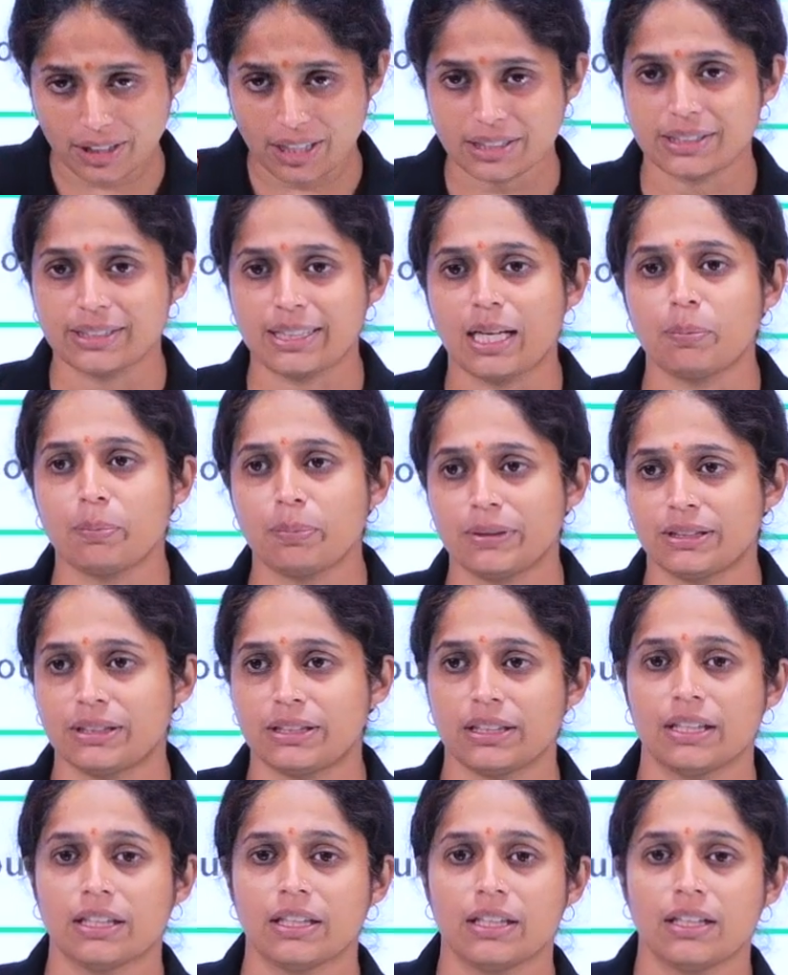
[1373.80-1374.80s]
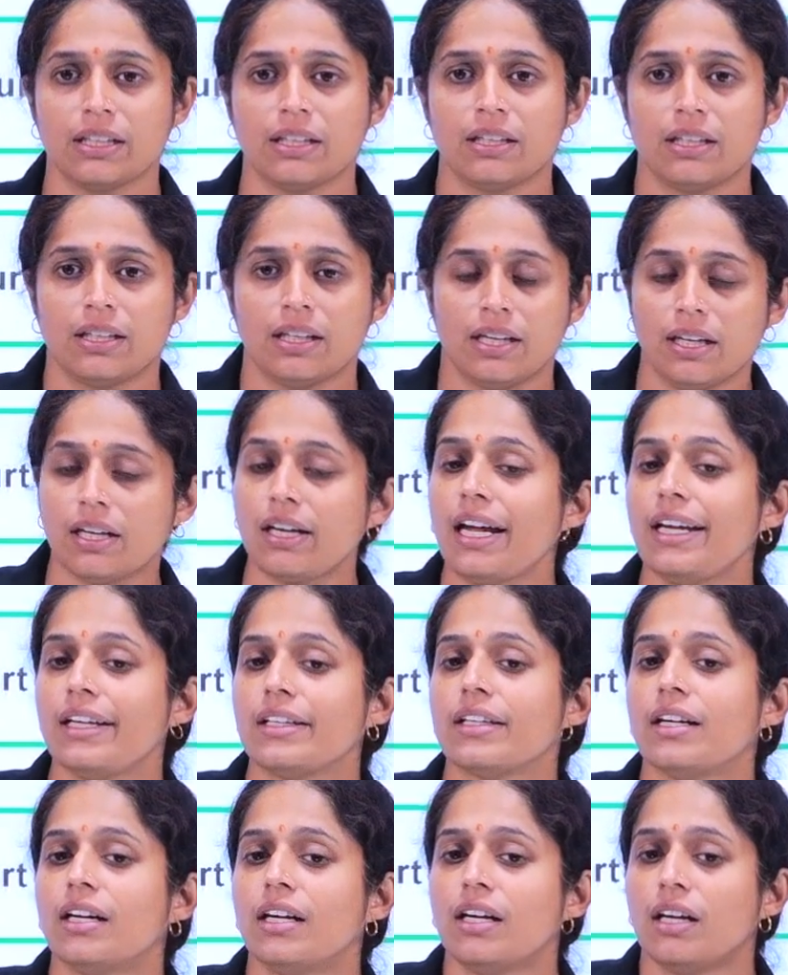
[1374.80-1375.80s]
under CRPC,
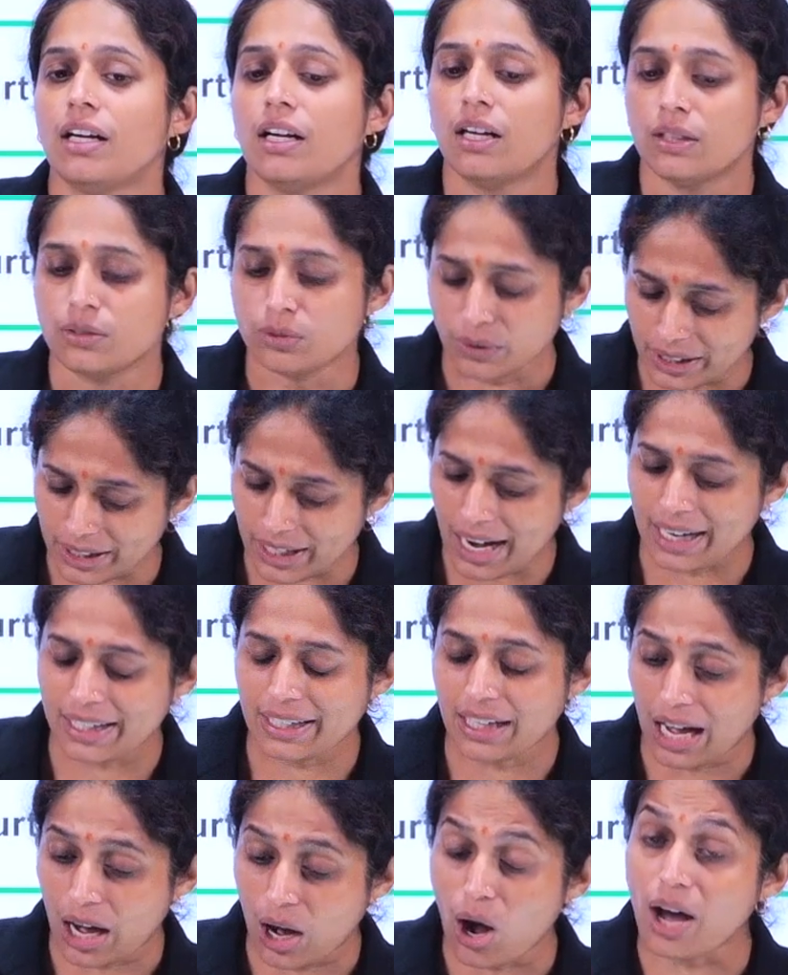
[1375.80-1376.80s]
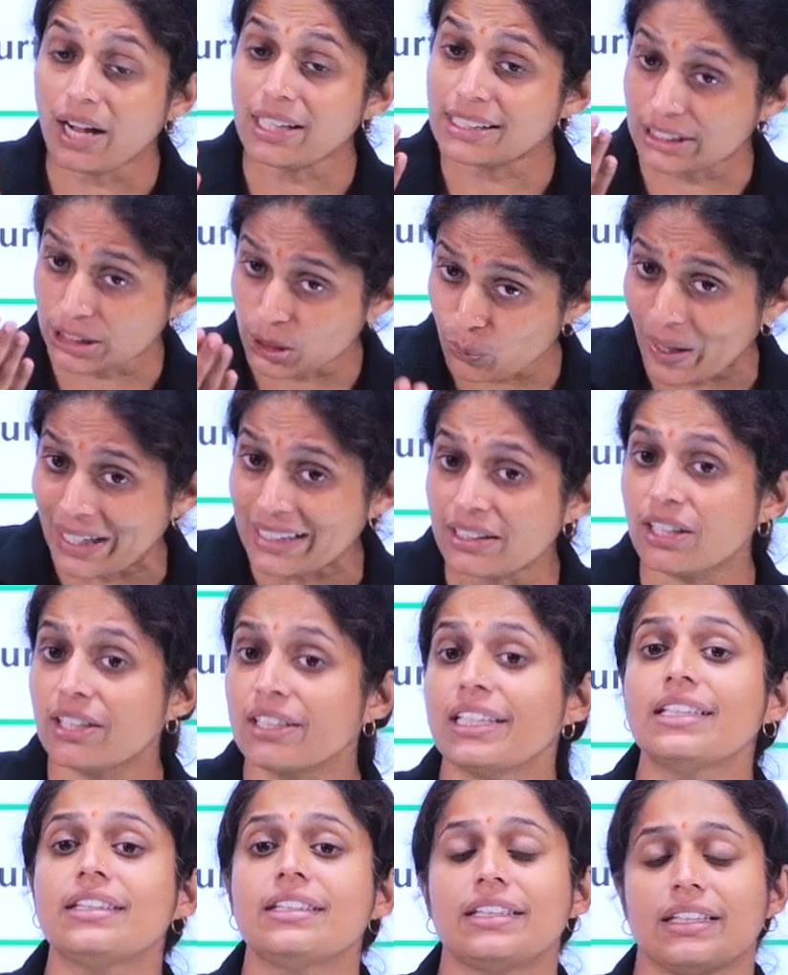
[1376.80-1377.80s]
right. So, regarding or section
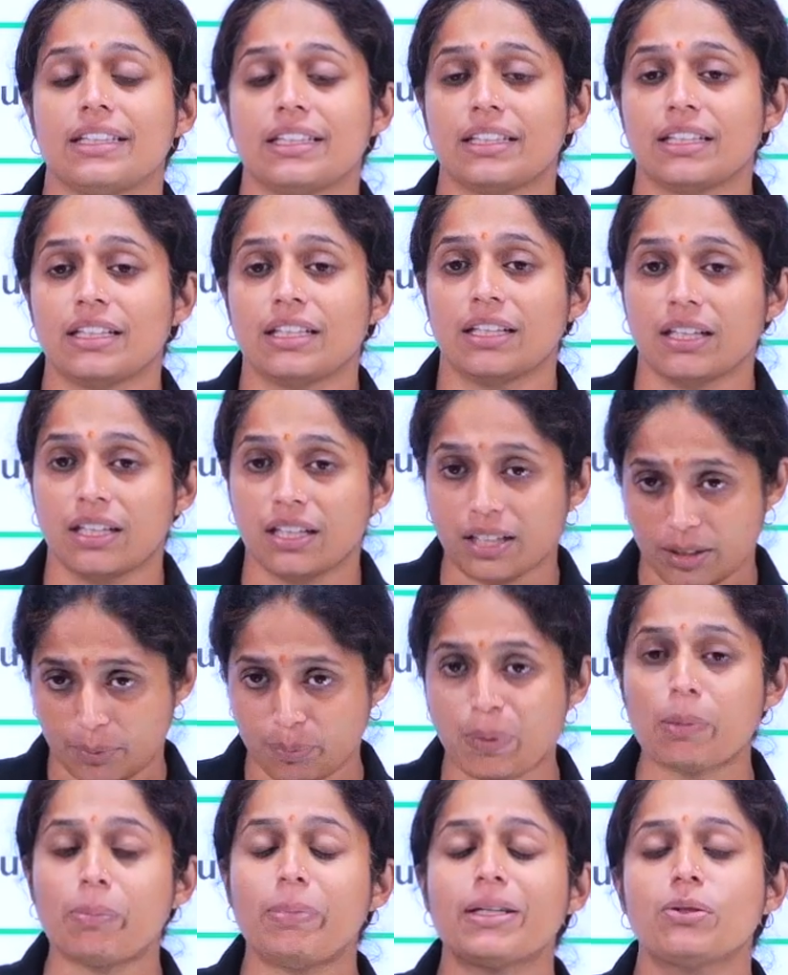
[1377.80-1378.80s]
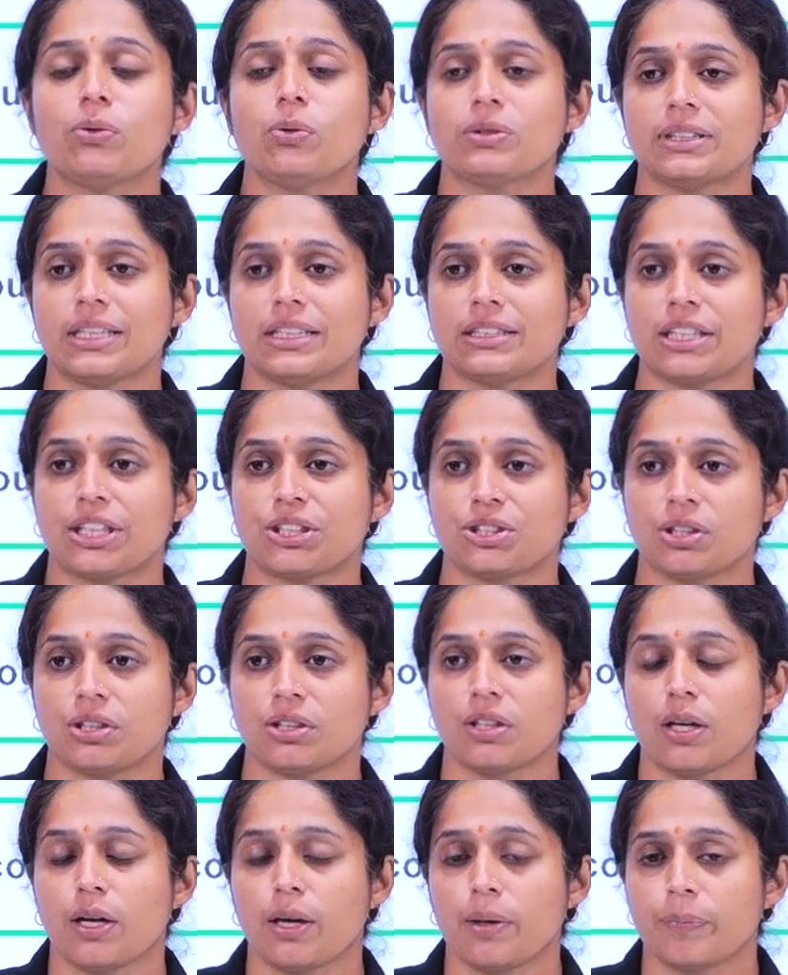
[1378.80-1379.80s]
133, public nuisance section.
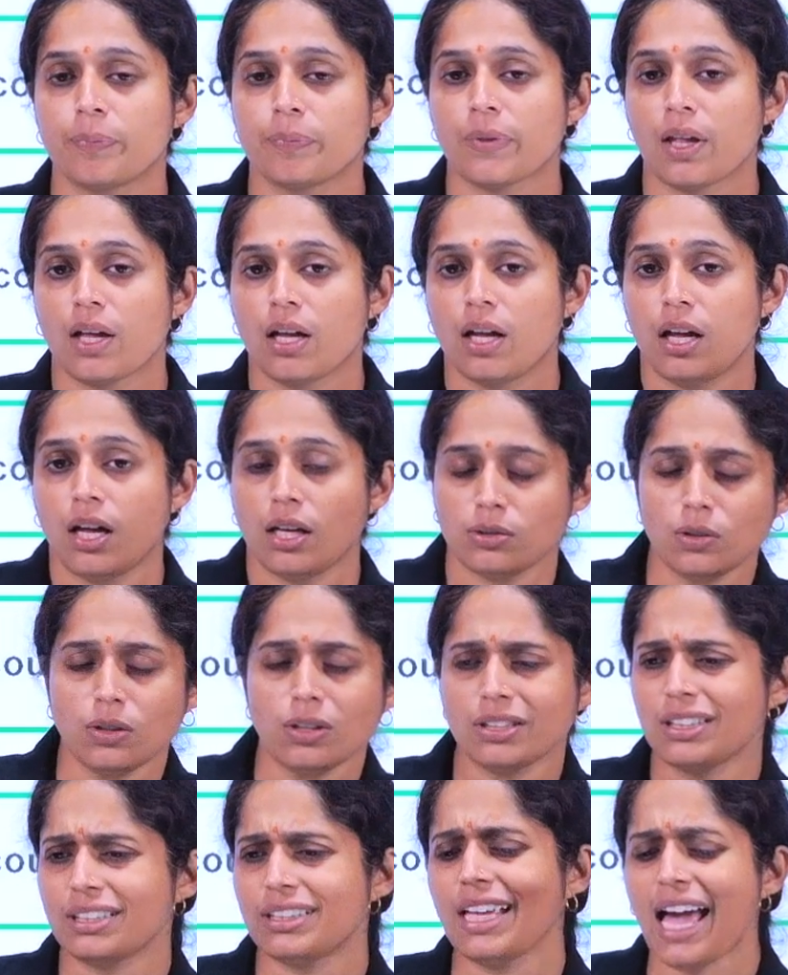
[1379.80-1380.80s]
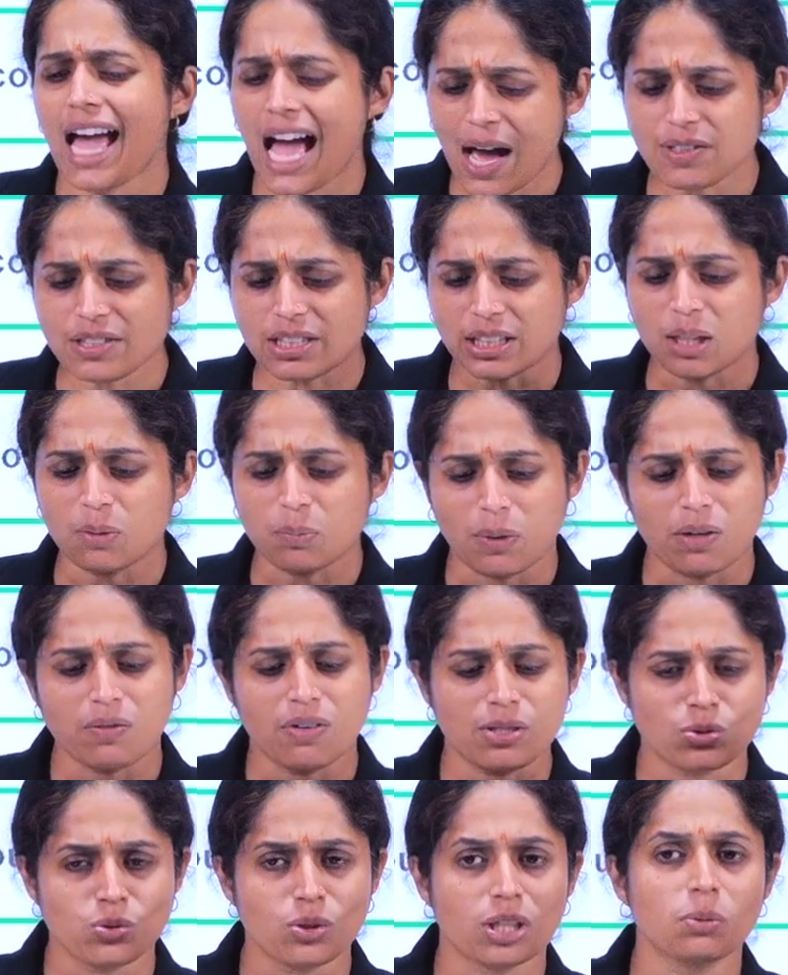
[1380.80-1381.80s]
So, they have certain
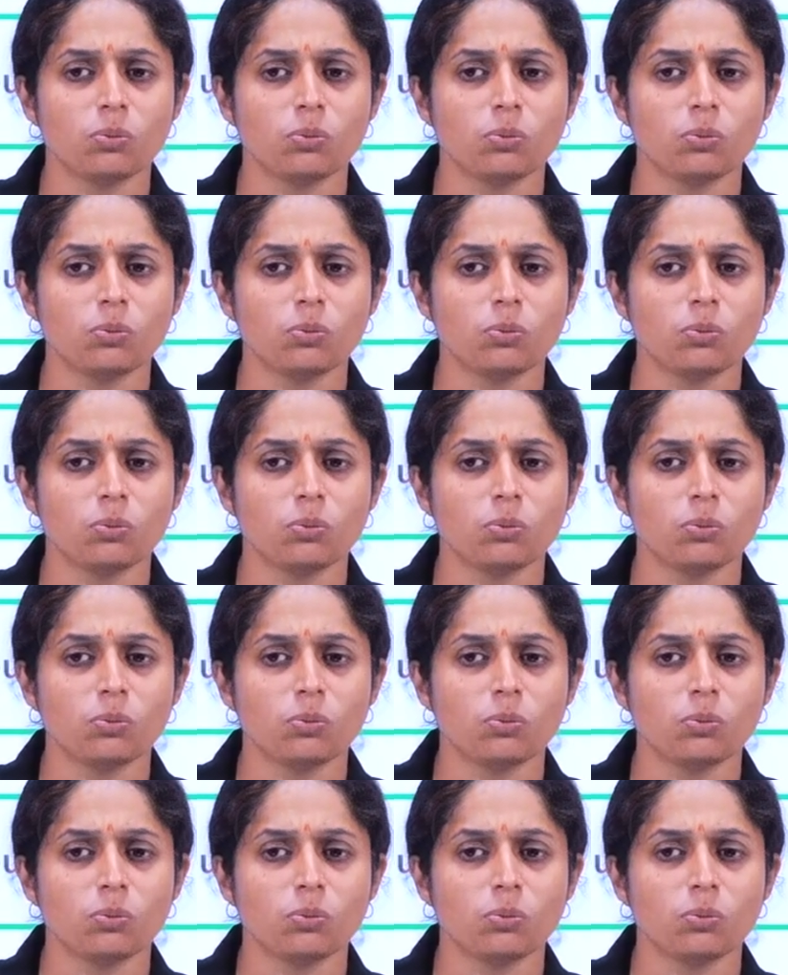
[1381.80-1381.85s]
powers to